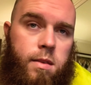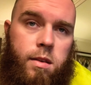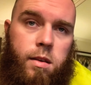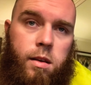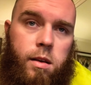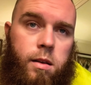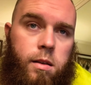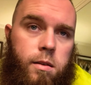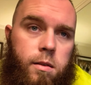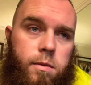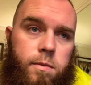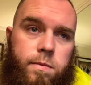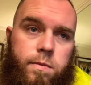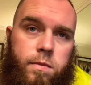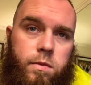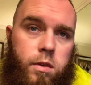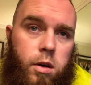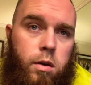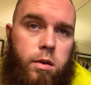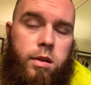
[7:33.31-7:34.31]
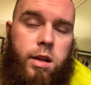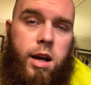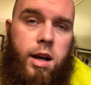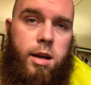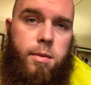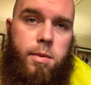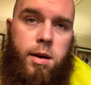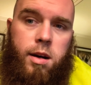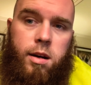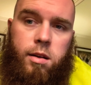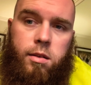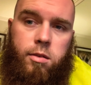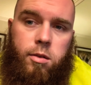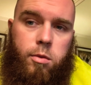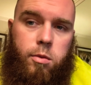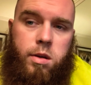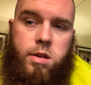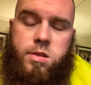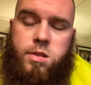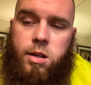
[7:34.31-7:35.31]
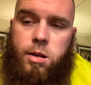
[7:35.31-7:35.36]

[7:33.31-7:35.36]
don't lie about it. Don't waste